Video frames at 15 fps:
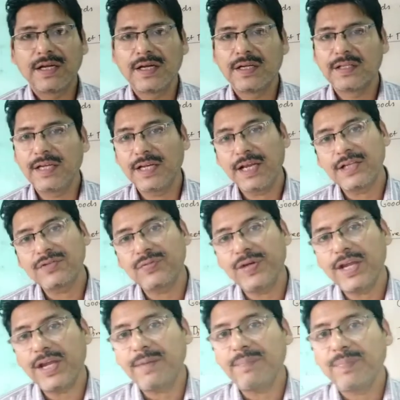Then, as we
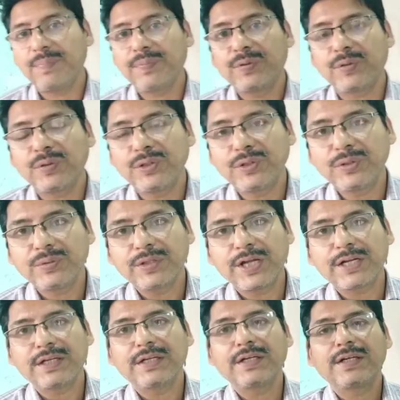have told you,
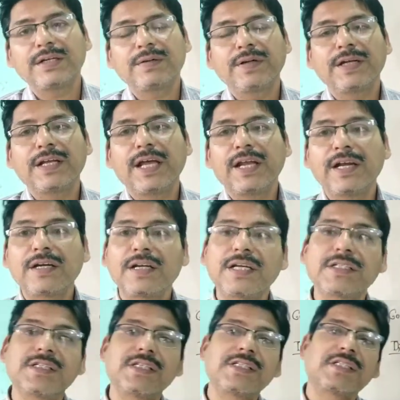that indirect
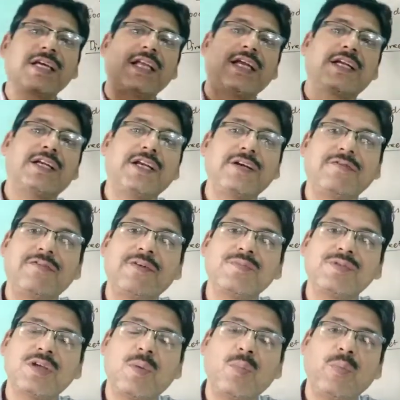taxes collected from
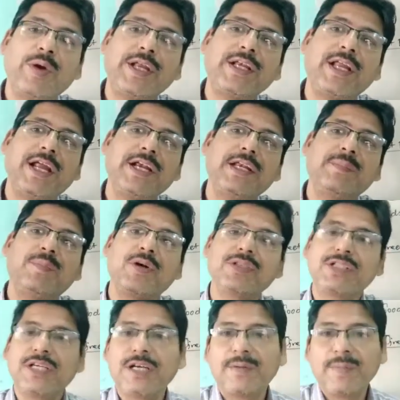someone and
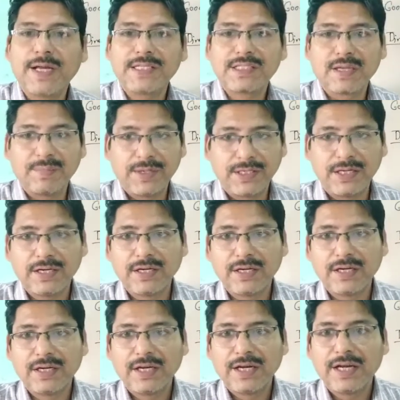deposited by some other.
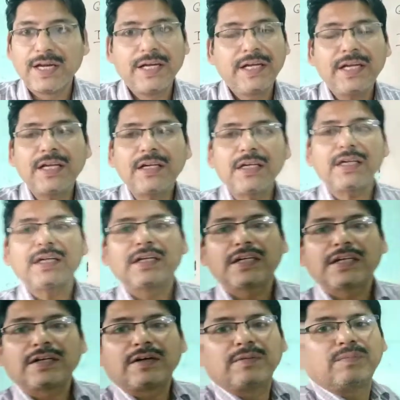Here
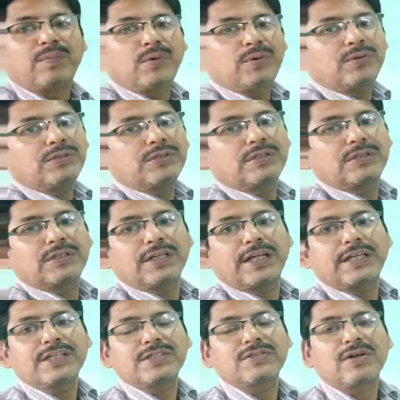both, it
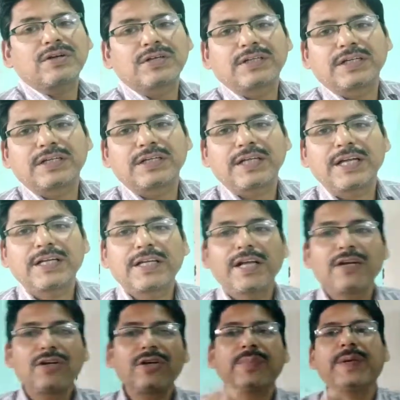is not done. It
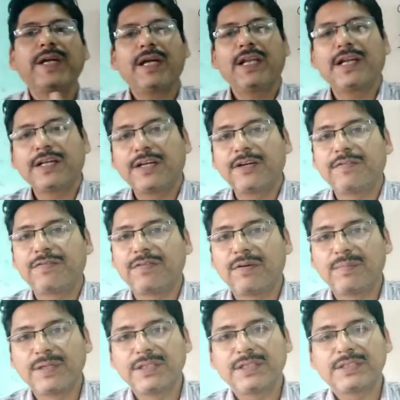cannot be collected from
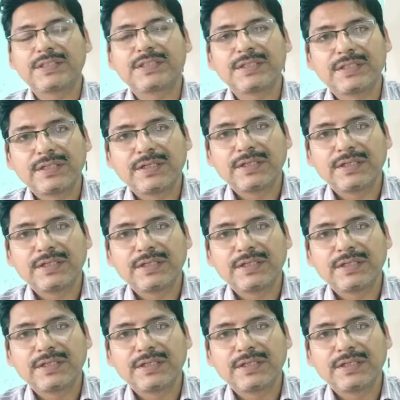others.